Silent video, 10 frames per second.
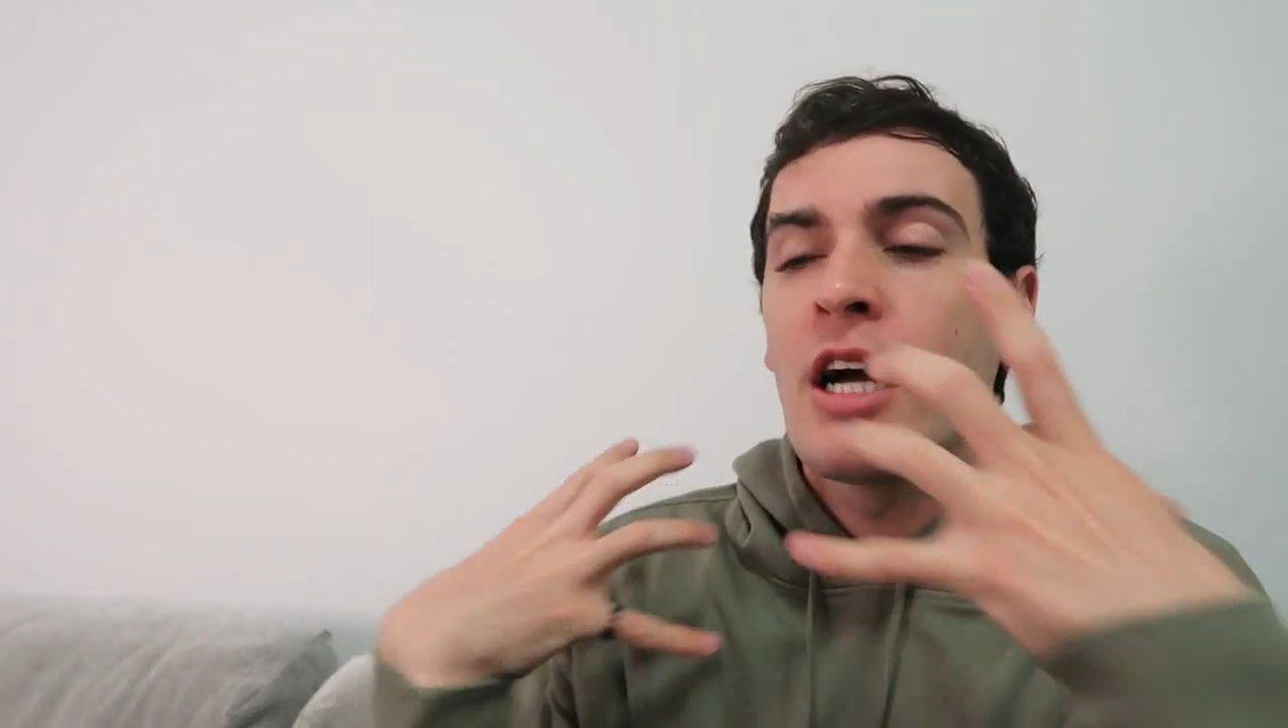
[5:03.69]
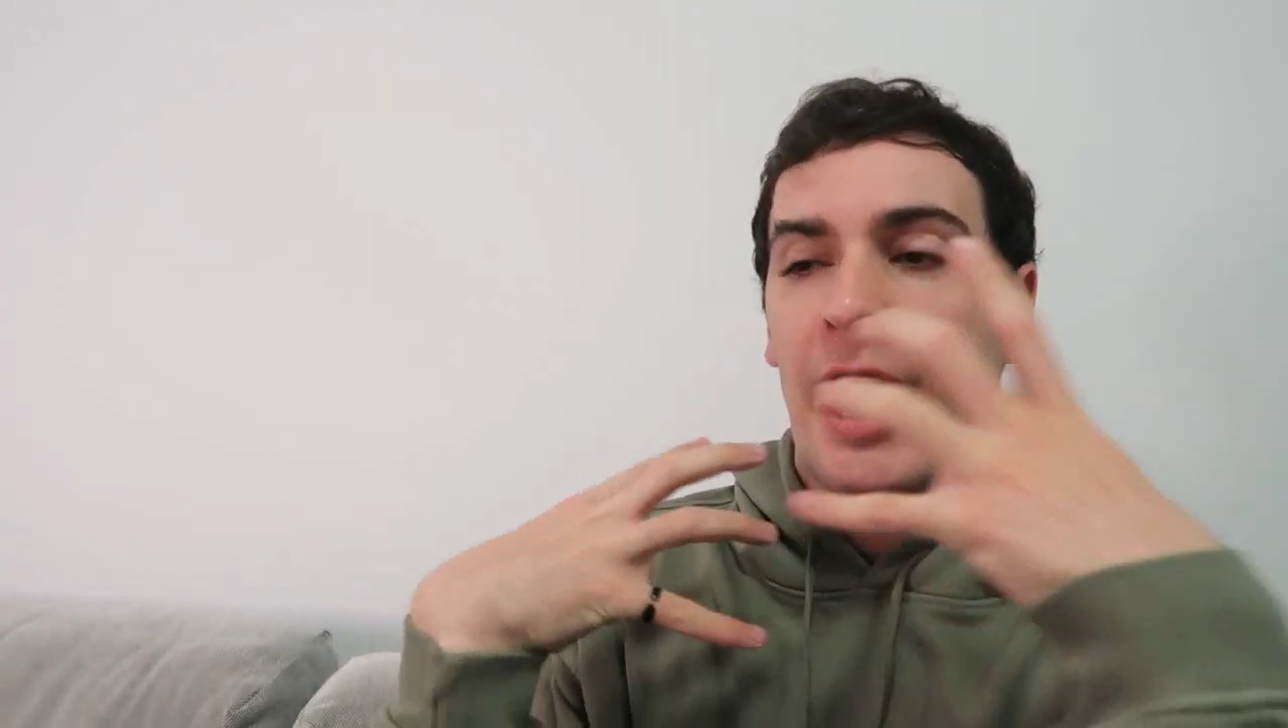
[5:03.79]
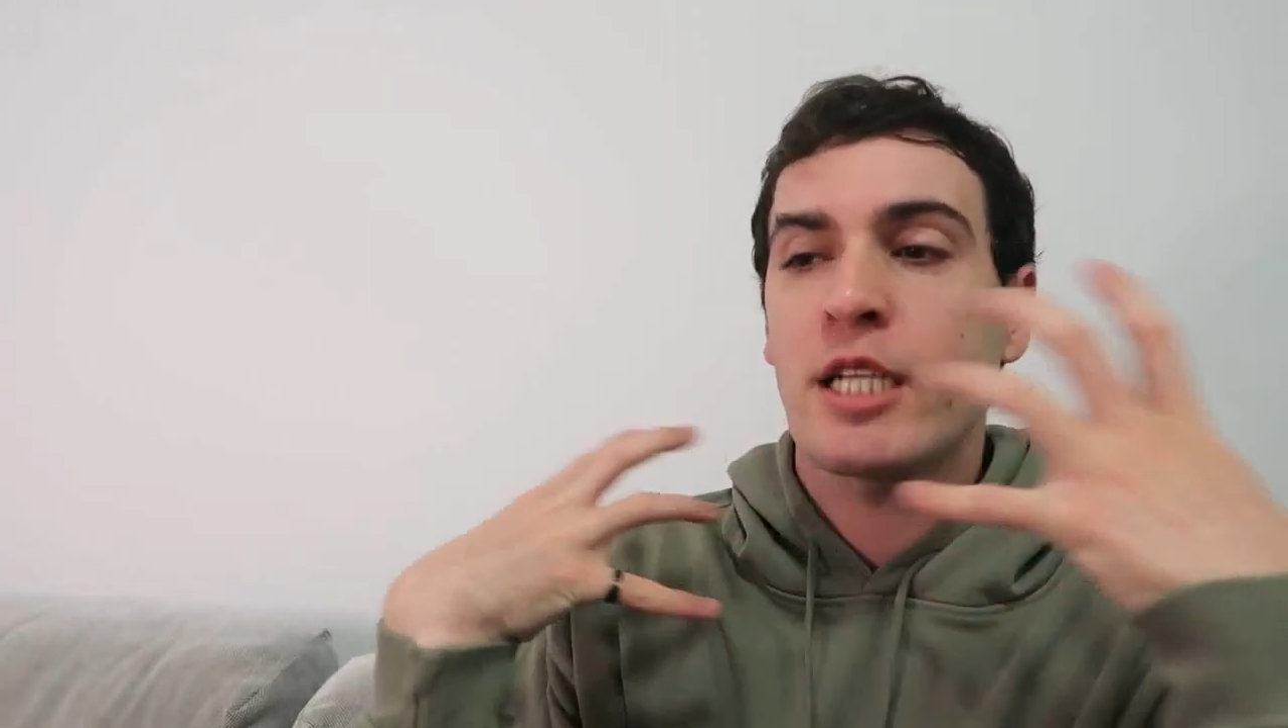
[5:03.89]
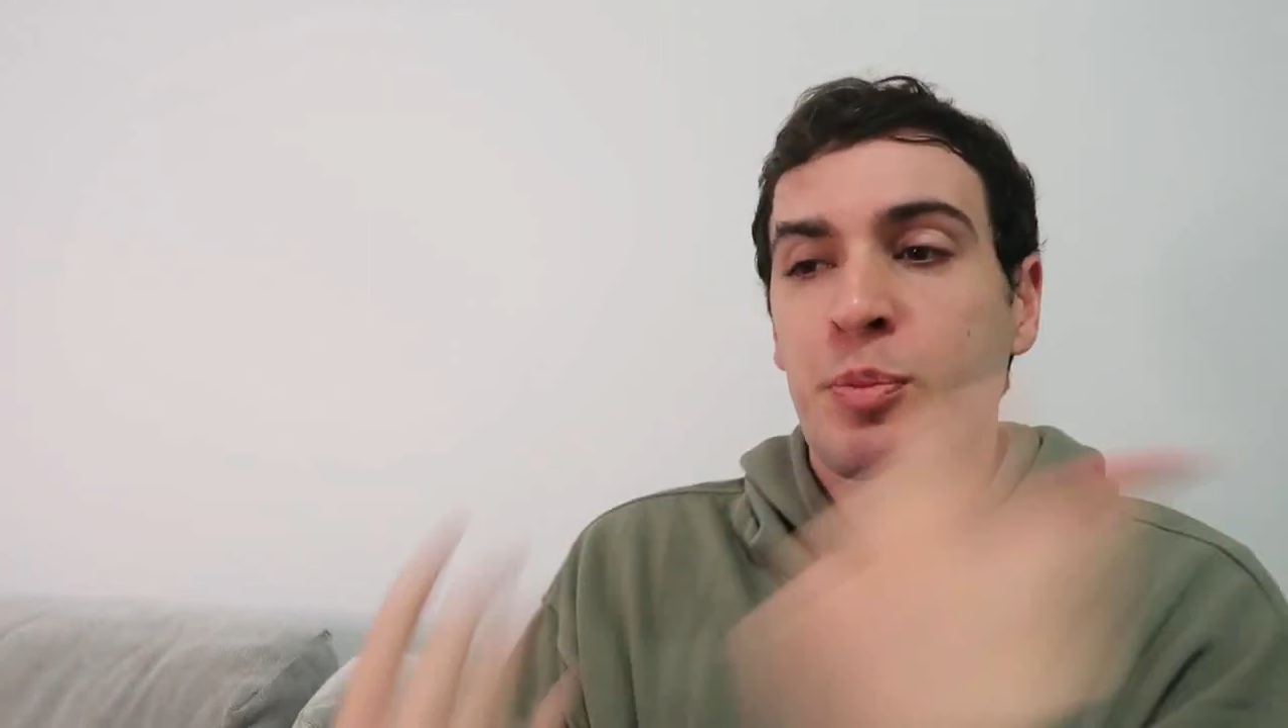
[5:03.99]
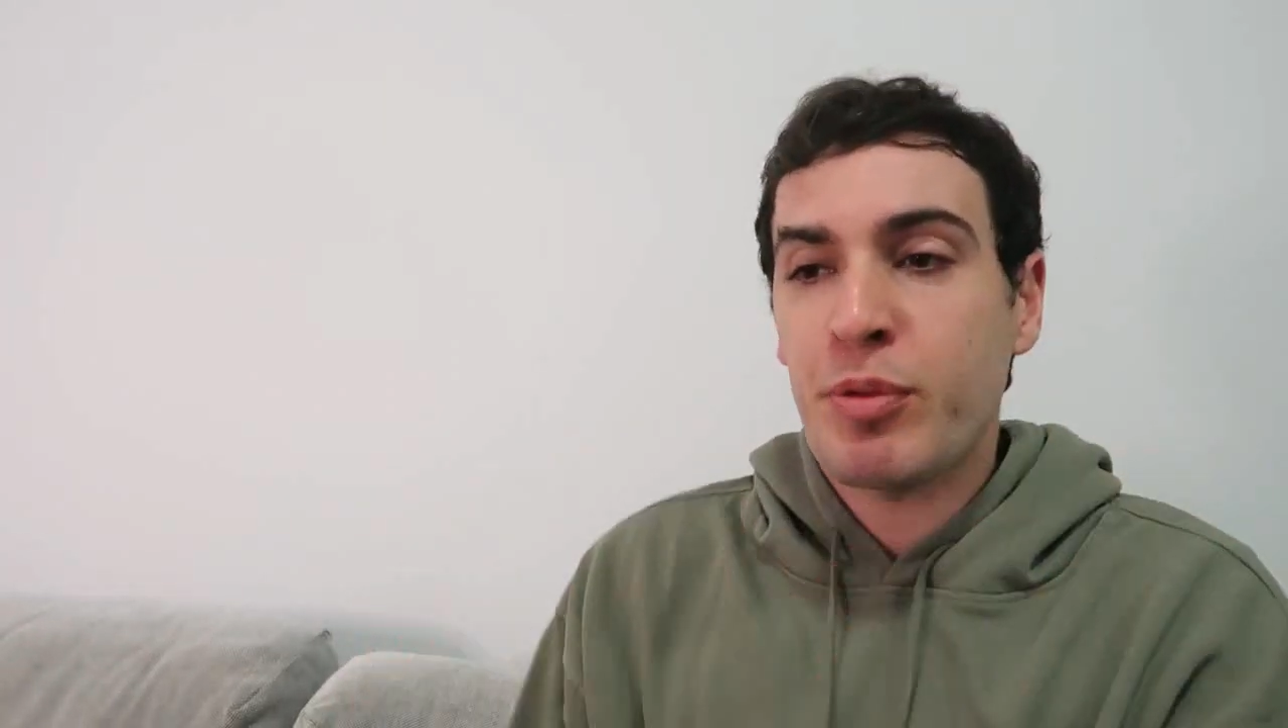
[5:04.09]

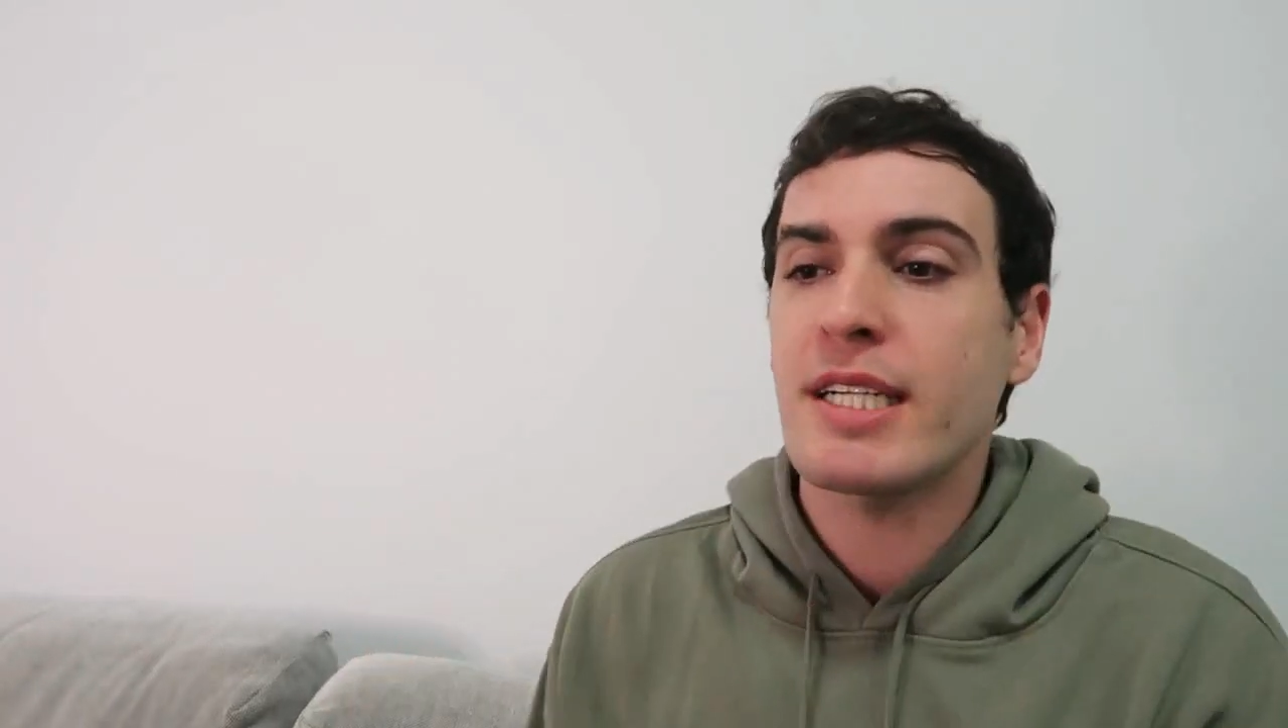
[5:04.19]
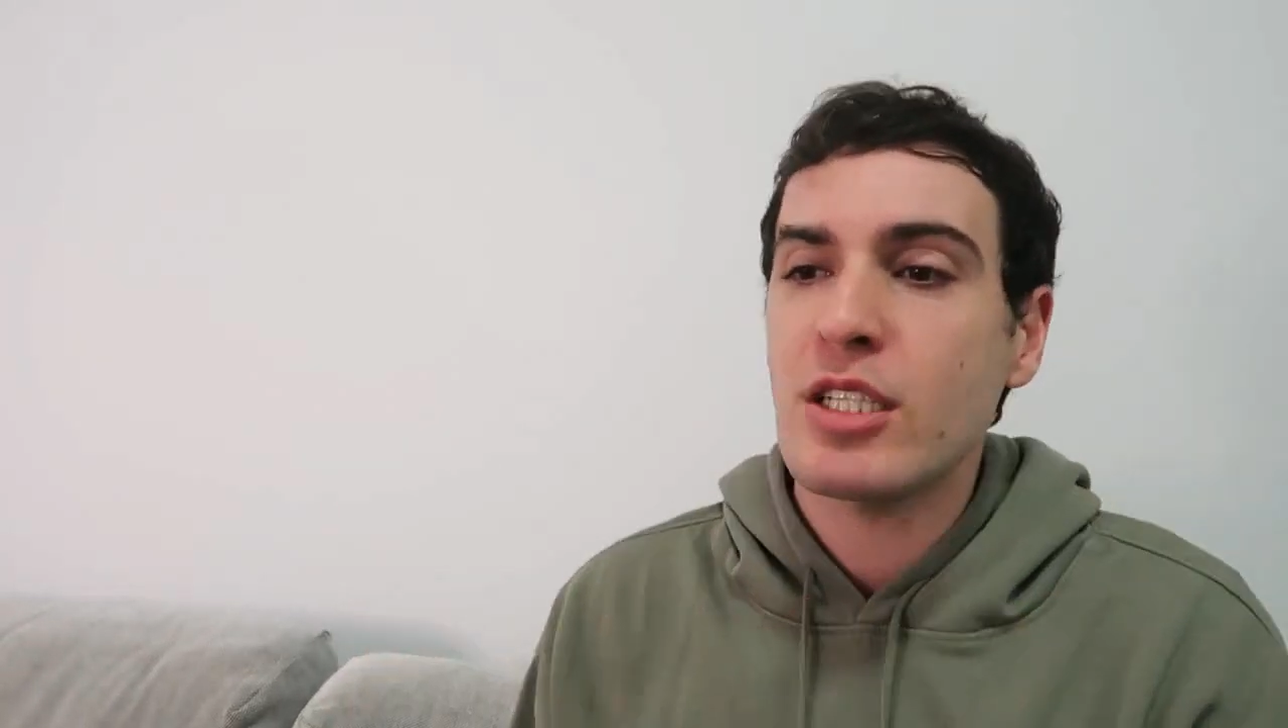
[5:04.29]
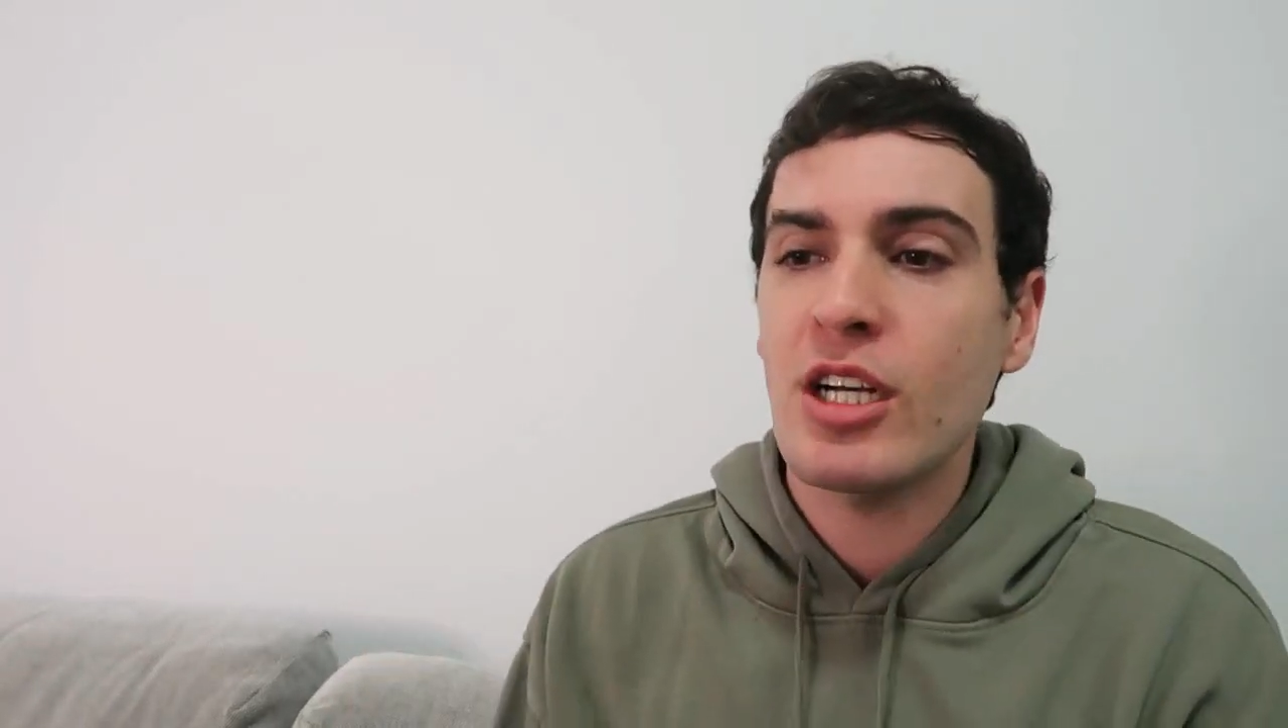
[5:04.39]
express